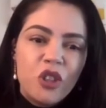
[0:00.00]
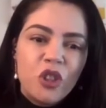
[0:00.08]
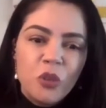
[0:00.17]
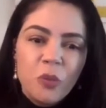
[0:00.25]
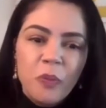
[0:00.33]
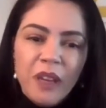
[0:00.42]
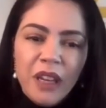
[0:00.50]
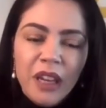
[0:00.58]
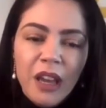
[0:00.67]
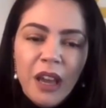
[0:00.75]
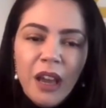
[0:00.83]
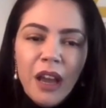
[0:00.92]
should be
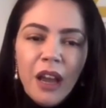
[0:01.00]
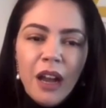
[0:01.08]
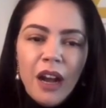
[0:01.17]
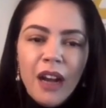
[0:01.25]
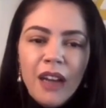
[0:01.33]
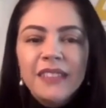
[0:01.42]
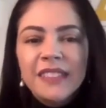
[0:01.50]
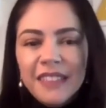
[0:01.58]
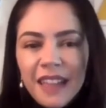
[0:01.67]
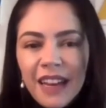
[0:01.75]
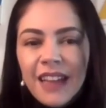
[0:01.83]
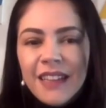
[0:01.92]
mm-hmm. uh,
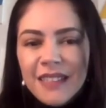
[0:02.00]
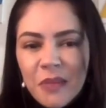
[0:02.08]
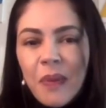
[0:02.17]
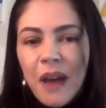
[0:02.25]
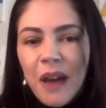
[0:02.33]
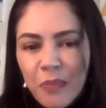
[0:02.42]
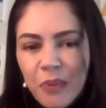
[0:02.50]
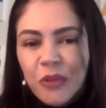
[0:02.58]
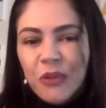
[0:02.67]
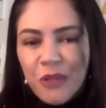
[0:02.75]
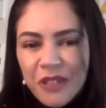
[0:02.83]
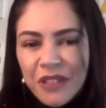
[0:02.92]
internalized by
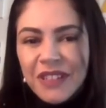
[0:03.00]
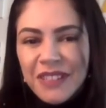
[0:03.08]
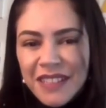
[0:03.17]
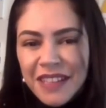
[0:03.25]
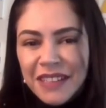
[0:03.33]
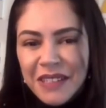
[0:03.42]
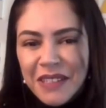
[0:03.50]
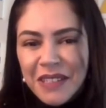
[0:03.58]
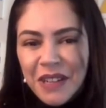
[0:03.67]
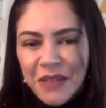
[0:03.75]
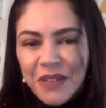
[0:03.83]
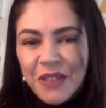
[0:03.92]
producers and
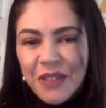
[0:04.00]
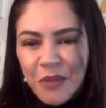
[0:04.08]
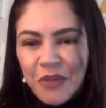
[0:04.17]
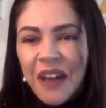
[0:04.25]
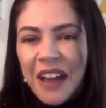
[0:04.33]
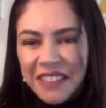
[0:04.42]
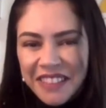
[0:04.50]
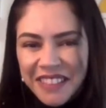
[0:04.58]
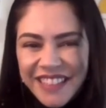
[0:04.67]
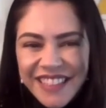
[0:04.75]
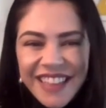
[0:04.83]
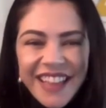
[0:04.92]
service
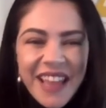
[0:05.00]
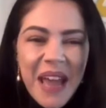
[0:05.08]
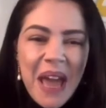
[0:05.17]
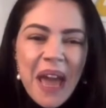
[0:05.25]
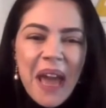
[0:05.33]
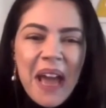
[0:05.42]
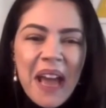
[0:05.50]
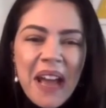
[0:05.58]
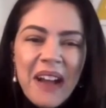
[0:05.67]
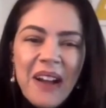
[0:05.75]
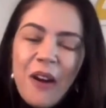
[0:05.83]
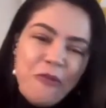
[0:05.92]
providers.
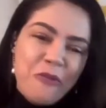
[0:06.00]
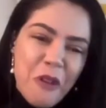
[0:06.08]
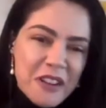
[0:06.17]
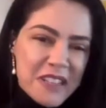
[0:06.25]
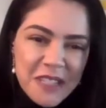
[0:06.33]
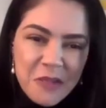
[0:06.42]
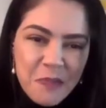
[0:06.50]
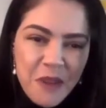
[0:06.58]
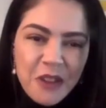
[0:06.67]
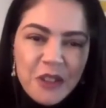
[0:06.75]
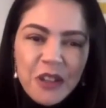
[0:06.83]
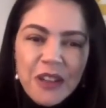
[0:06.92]
Uh, of course, this
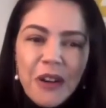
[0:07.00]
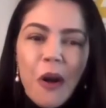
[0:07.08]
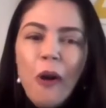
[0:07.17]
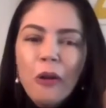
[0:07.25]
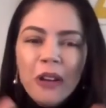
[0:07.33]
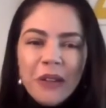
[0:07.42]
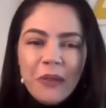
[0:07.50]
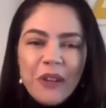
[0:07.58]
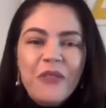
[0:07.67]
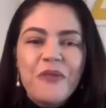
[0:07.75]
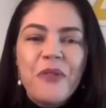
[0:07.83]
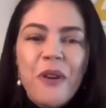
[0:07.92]
picture only
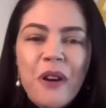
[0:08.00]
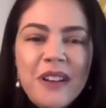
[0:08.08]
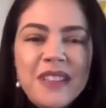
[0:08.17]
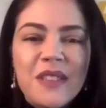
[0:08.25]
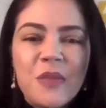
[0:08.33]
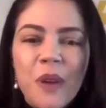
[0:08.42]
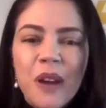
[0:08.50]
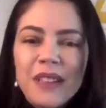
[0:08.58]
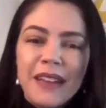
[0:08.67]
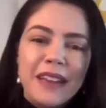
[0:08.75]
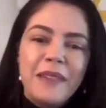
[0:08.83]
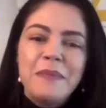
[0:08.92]
reinforces what
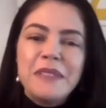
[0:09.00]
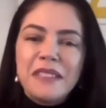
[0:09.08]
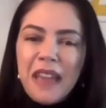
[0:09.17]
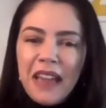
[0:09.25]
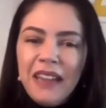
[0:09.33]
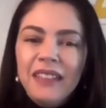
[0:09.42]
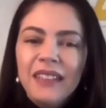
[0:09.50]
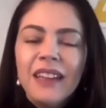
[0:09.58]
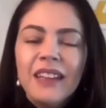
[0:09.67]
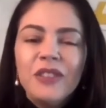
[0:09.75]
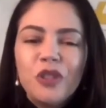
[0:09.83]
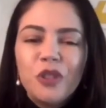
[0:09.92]
I am saying
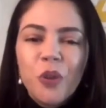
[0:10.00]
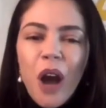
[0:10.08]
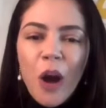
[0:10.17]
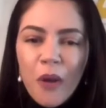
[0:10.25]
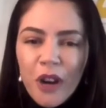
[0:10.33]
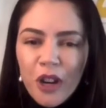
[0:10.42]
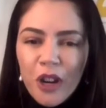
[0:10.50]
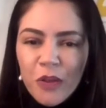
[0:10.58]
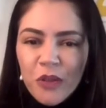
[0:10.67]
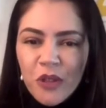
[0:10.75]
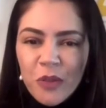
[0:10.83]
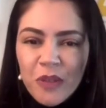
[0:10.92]
to our
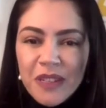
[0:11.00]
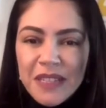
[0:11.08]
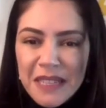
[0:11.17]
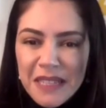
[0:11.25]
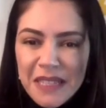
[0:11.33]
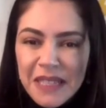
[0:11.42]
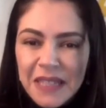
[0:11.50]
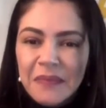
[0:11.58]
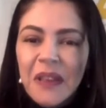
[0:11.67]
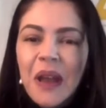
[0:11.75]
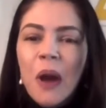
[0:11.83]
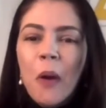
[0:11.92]
consumer system.
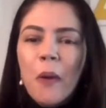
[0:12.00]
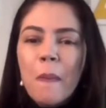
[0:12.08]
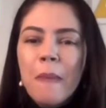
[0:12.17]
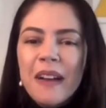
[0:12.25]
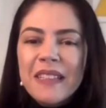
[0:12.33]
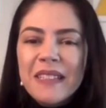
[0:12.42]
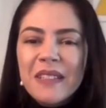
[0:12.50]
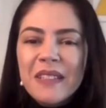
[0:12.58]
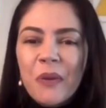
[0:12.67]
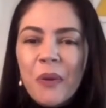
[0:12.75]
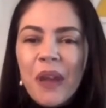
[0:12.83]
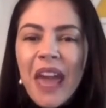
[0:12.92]
We must
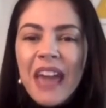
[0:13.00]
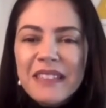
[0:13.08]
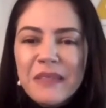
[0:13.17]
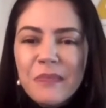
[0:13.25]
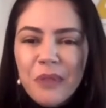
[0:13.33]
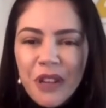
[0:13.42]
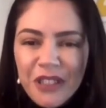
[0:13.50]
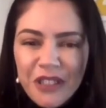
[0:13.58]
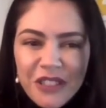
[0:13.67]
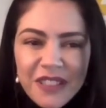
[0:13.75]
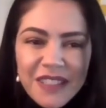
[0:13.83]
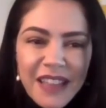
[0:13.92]
create
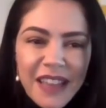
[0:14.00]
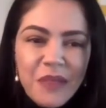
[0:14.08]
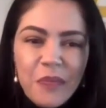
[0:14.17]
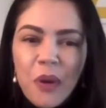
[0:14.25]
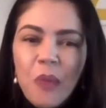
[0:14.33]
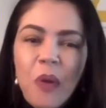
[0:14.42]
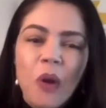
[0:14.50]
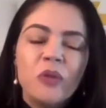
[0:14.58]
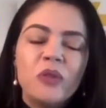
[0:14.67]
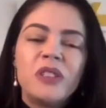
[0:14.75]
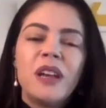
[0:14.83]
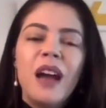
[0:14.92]
bridges and promote
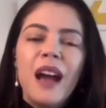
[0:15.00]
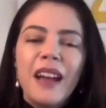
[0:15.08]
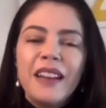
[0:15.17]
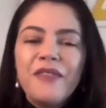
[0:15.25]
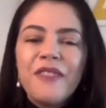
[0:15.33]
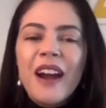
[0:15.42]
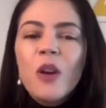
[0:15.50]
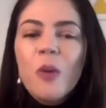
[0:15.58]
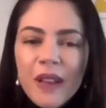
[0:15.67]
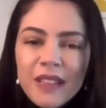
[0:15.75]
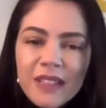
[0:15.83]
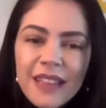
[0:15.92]
an
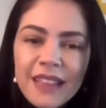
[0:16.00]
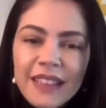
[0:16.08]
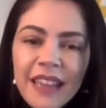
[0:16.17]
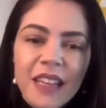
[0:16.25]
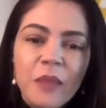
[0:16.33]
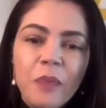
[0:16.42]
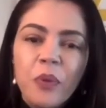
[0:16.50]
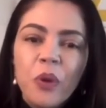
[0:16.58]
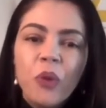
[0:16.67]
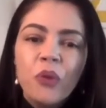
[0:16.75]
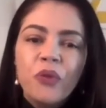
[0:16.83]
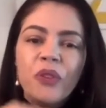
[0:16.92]
environment that can
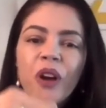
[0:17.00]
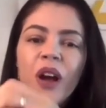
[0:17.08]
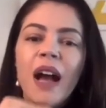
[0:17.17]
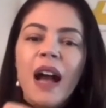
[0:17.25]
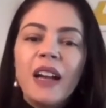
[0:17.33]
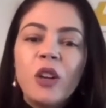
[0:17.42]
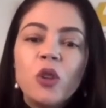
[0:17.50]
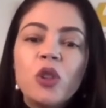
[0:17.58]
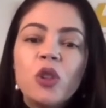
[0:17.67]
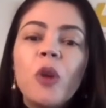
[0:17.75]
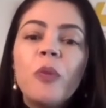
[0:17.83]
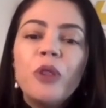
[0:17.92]
improve a good
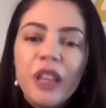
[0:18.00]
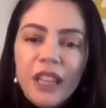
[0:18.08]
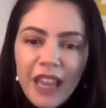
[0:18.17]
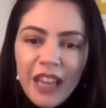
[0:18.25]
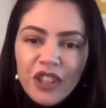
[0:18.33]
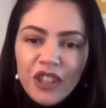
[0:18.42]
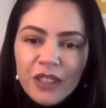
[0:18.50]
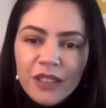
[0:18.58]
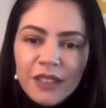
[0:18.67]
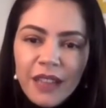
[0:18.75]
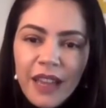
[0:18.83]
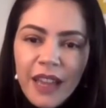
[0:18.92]
communication
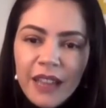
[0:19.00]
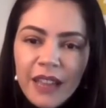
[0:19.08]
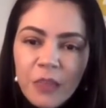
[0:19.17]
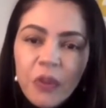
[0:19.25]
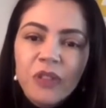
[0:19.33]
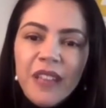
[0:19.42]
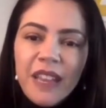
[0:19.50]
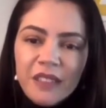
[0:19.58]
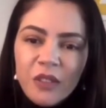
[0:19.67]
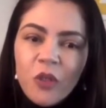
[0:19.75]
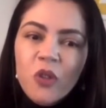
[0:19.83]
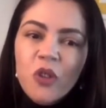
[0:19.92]
and protect
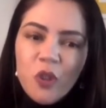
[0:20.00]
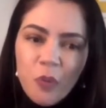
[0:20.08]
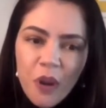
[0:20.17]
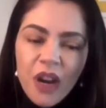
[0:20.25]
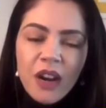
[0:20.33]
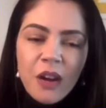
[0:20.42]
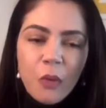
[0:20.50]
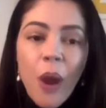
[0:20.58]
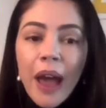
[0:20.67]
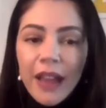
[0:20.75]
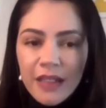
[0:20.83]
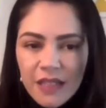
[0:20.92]
consumer
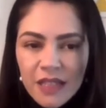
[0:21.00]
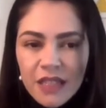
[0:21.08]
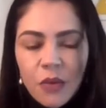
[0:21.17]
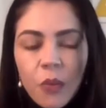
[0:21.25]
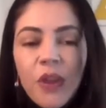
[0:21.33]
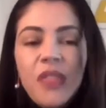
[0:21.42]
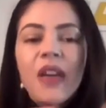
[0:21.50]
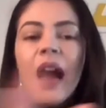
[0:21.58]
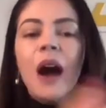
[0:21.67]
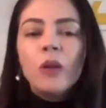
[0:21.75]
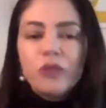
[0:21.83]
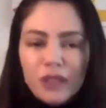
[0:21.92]
rights
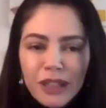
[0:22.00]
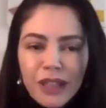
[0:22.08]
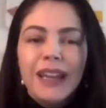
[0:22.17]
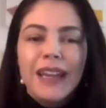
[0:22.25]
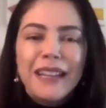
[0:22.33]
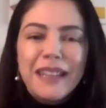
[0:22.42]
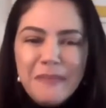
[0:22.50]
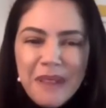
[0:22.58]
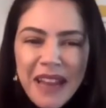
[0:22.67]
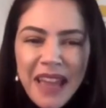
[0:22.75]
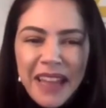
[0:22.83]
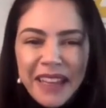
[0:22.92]
without
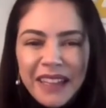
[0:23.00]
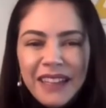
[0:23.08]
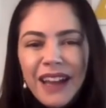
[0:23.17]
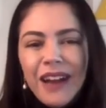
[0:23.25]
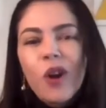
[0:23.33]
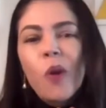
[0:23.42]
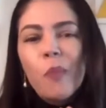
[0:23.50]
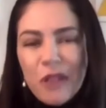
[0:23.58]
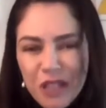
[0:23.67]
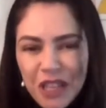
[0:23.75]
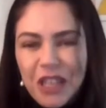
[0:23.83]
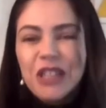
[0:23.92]
eliminating uh,
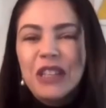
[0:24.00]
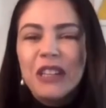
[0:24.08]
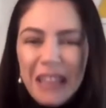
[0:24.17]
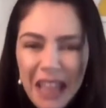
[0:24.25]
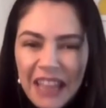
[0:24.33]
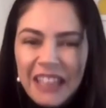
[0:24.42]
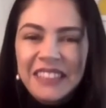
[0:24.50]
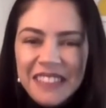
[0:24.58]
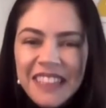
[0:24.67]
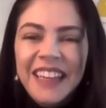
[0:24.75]
competition and